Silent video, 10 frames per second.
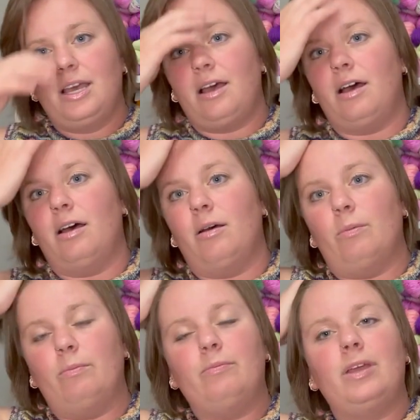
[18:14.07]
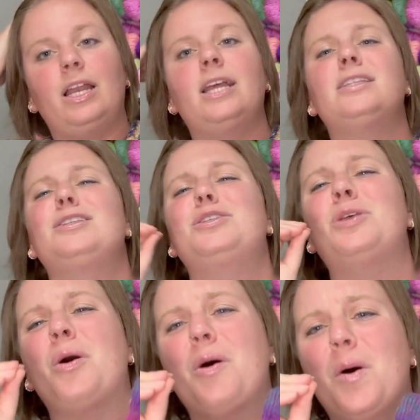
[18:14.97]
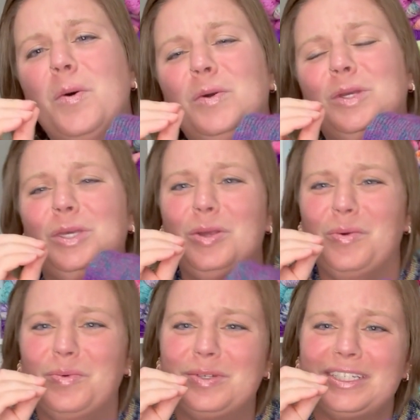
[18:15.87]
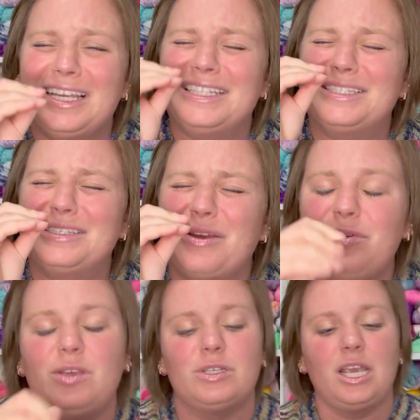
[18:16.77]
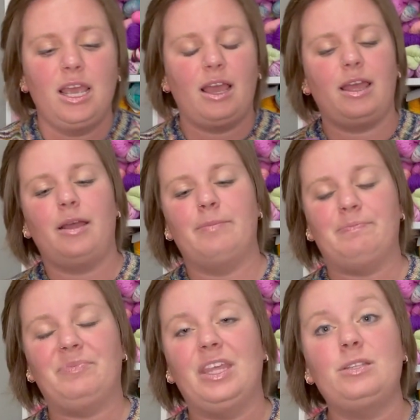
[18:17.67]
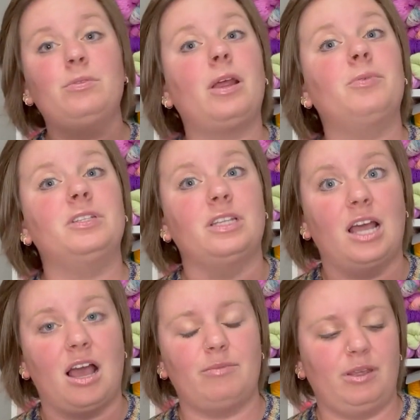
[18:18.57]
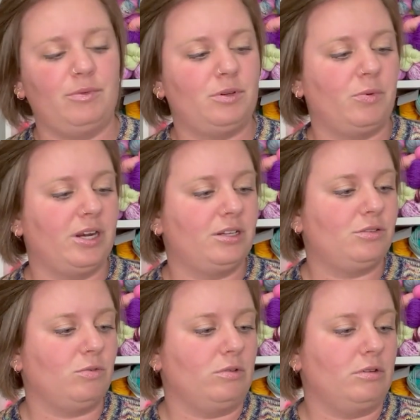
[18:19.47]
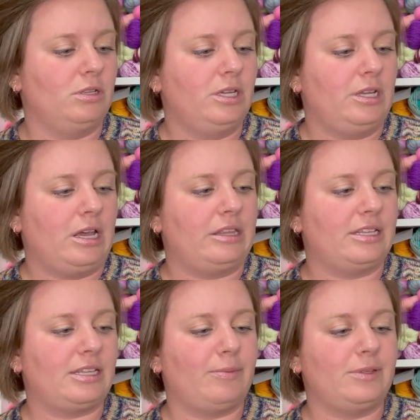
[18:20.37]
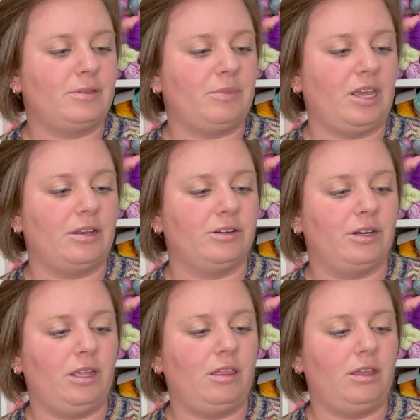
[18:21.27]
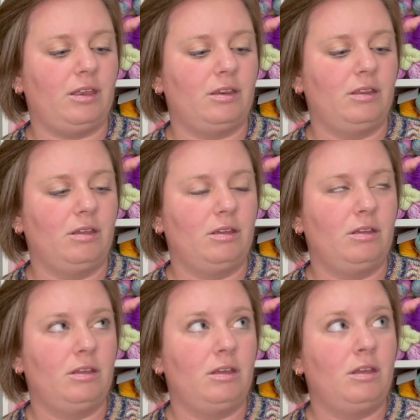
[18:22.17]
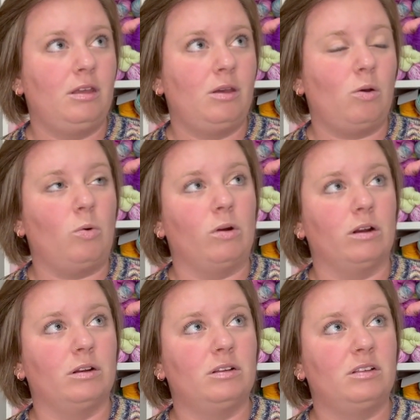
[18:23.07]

And it's so cute. It's so cute. This one I will not be able to wear to school unless I put something underneath it, or